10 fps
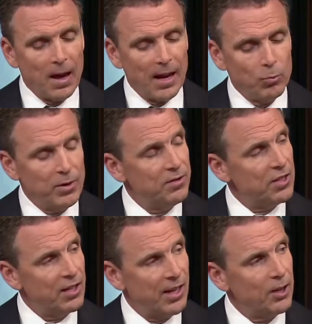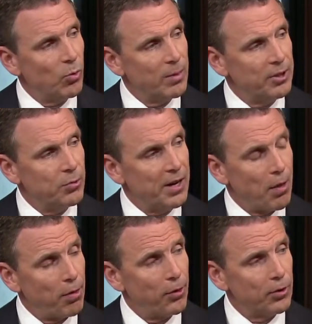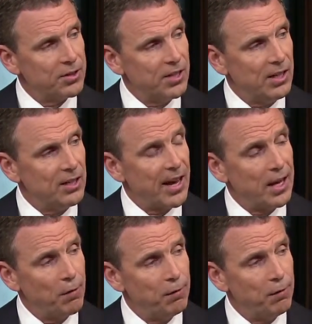and we've seen anywhere between a 13 and a